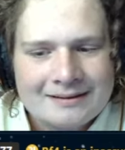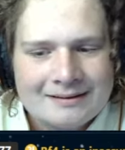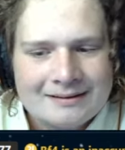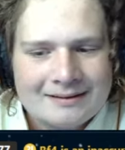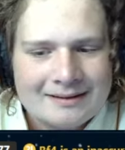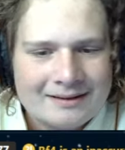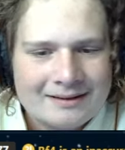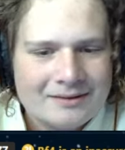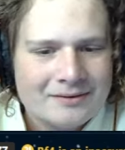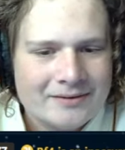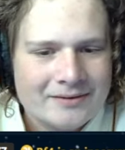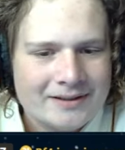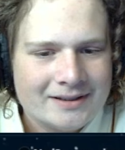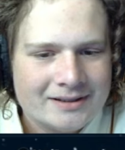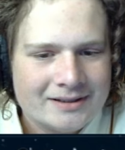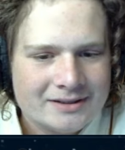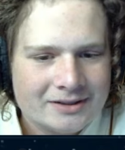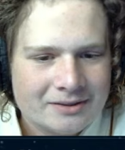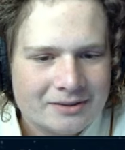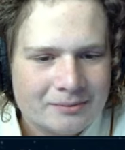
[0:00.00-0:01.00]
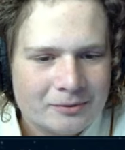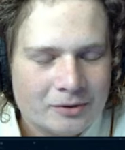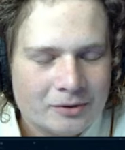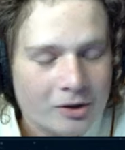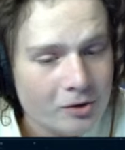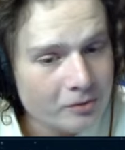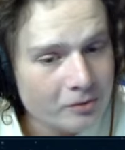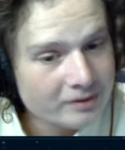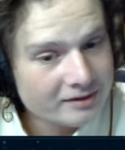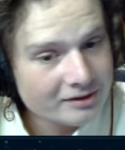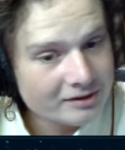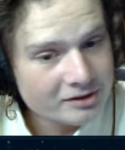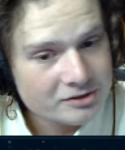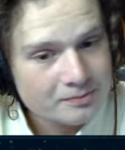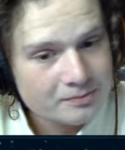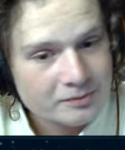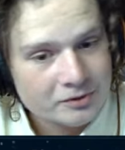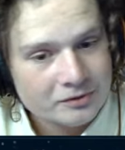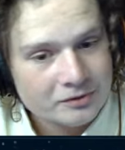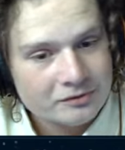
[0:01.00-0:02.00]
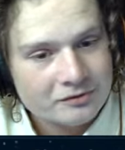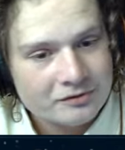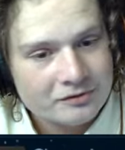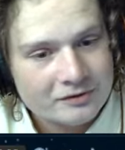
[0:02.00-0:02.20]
I don't think it's gonna move. Oh, it does move.